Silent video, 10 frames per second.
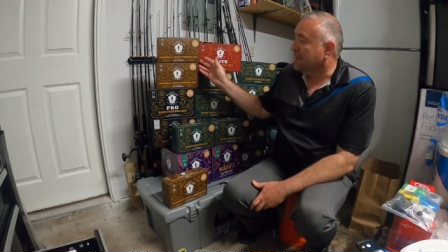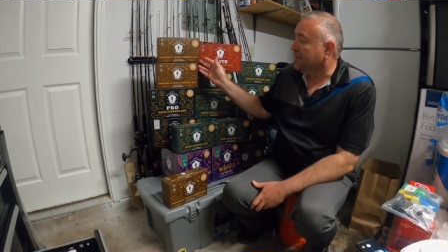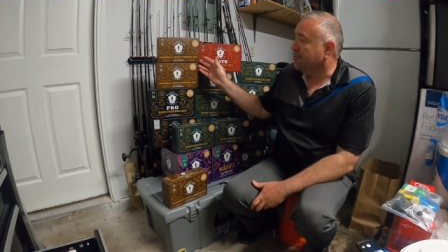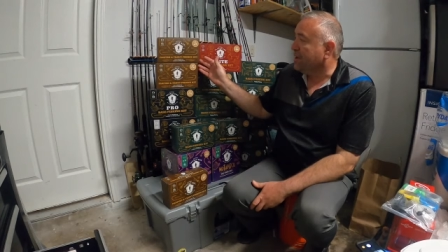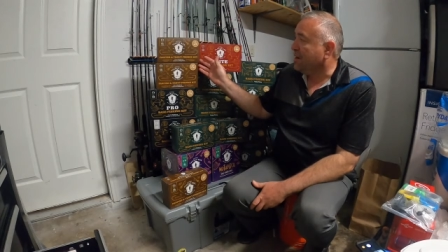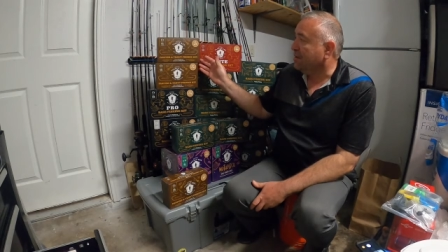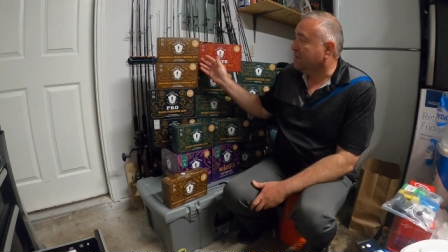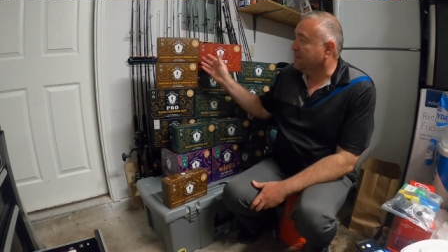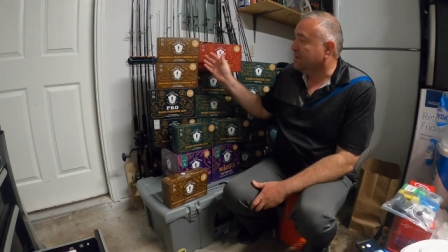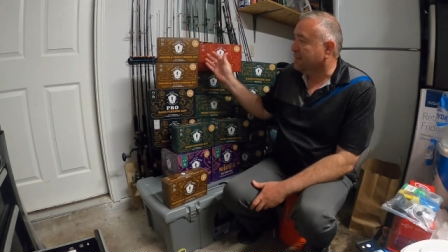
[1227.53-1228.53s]
and trout,
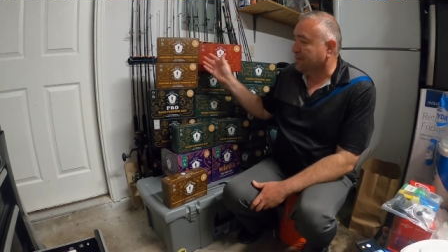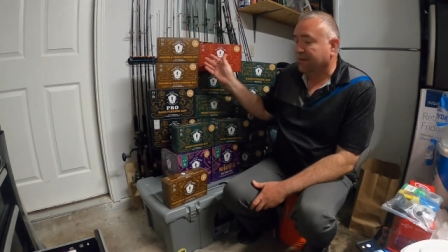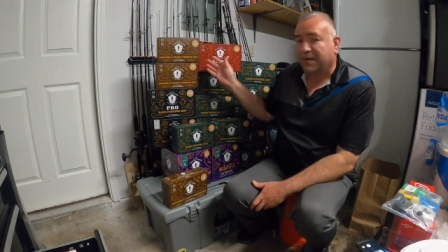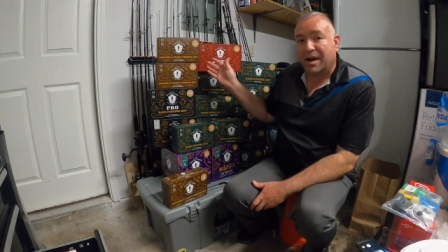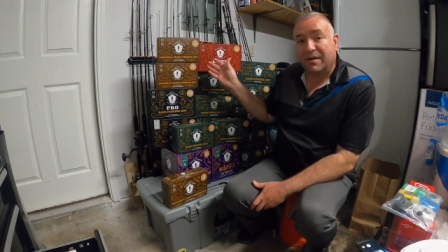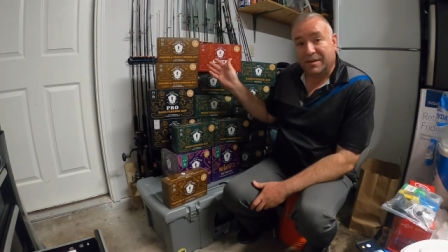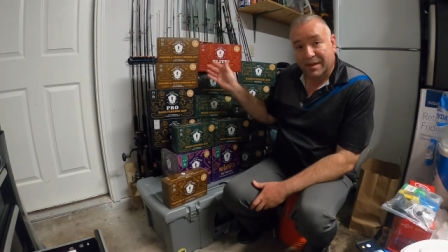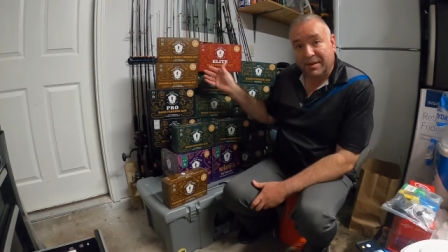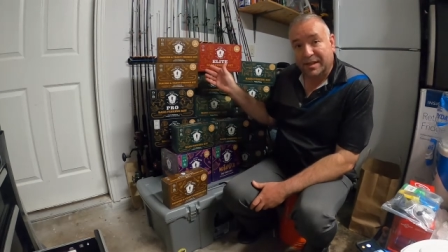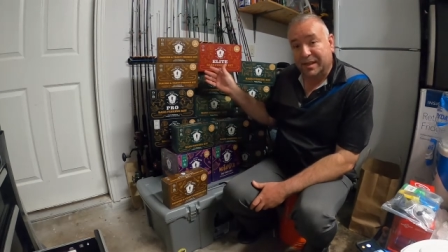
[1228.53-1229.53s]
75,
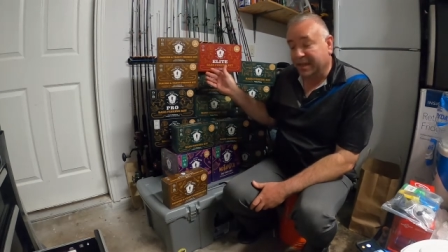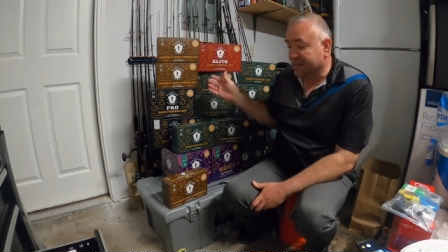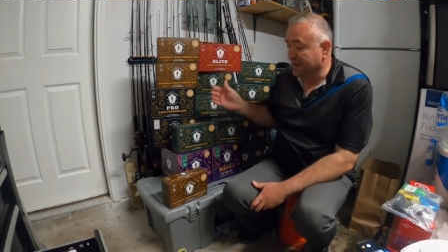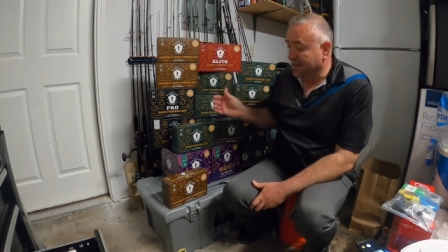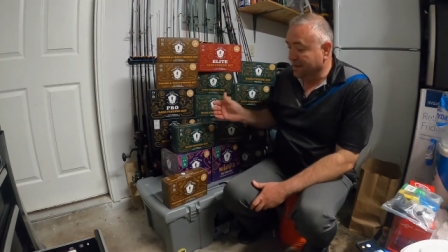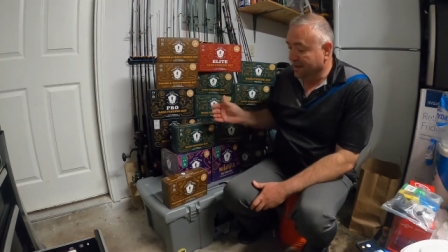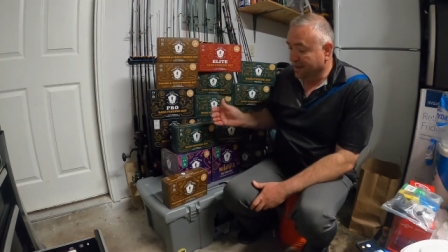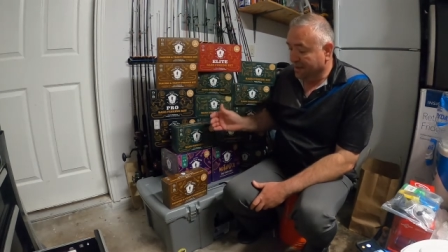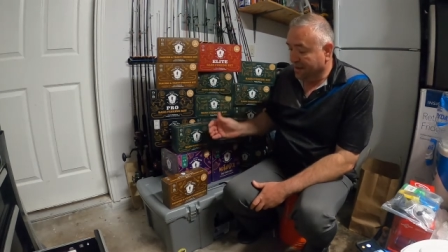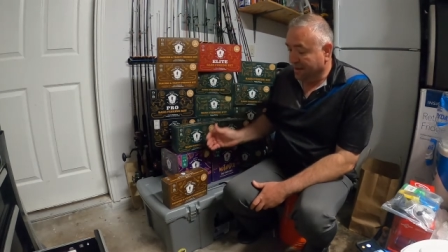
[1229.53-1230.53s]
76,
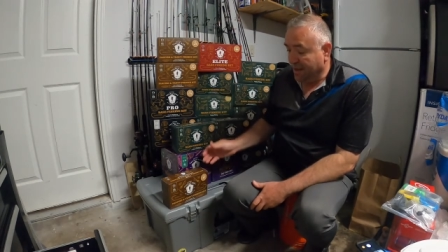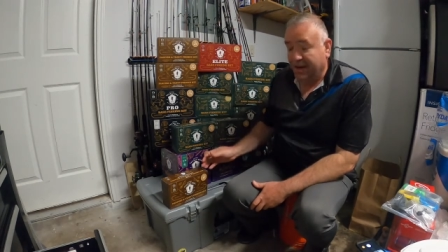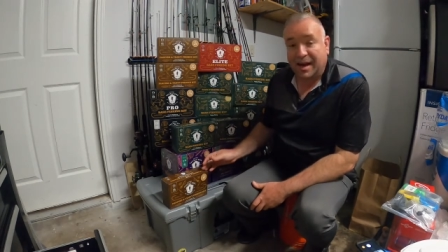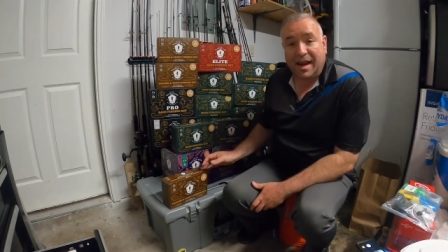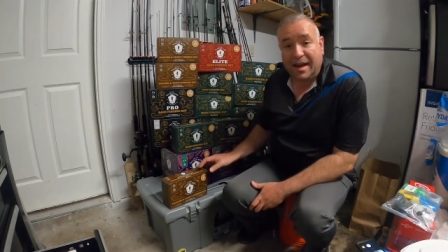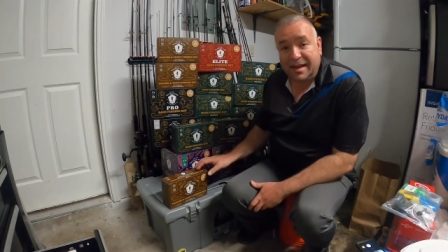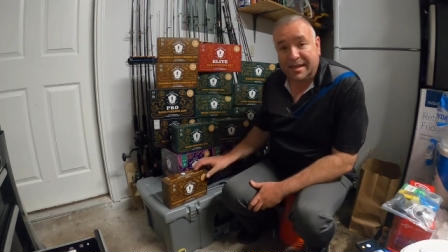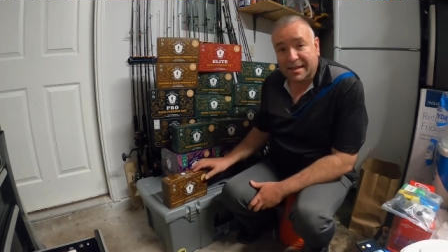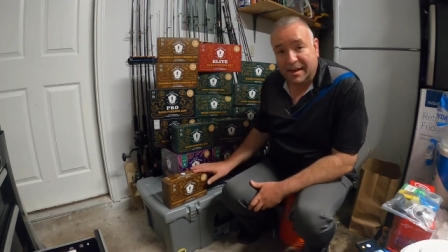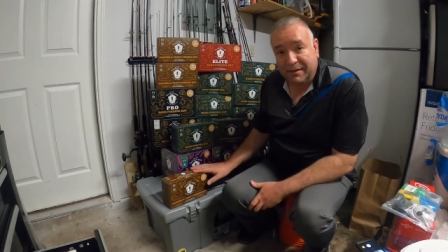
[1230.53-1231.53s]
and an
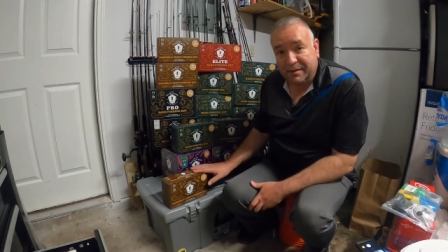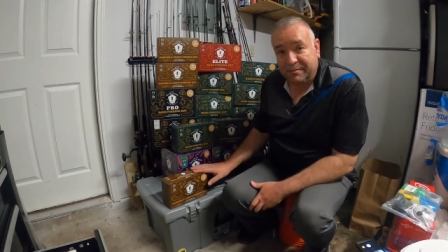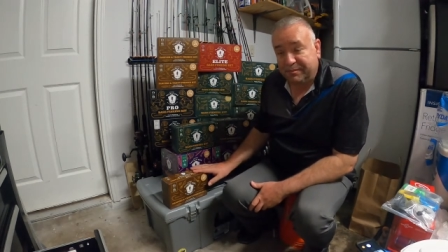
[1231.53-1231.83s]
87.